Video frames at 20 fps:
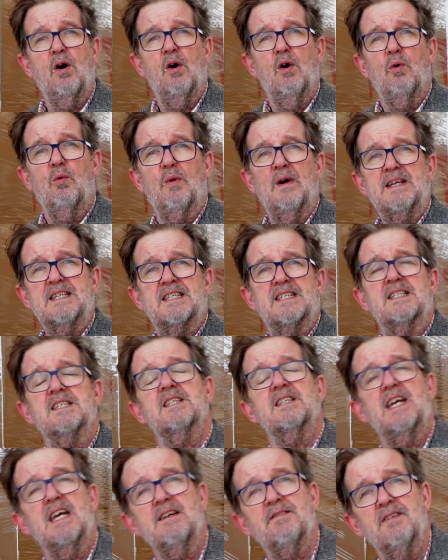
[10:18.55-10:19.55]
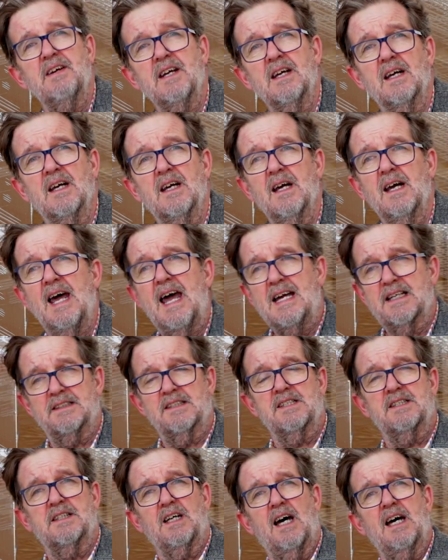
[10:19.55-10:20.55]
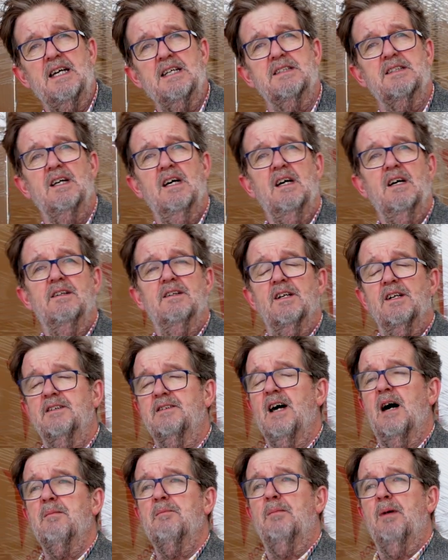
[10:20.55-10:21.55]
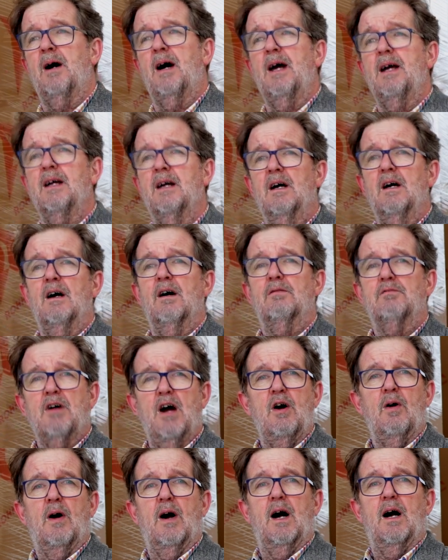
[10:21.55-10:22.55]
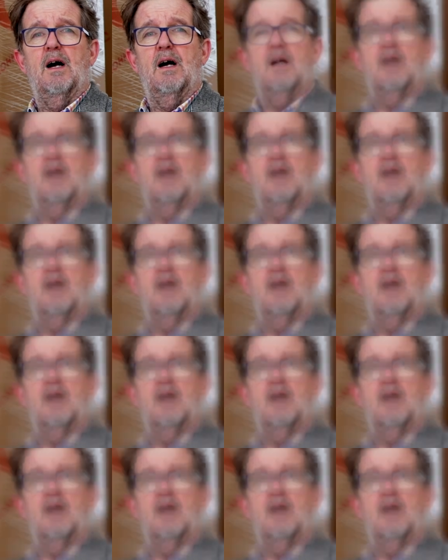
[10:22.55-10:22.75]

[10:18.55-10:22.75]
waste-saving exercise that are done by Rohhe.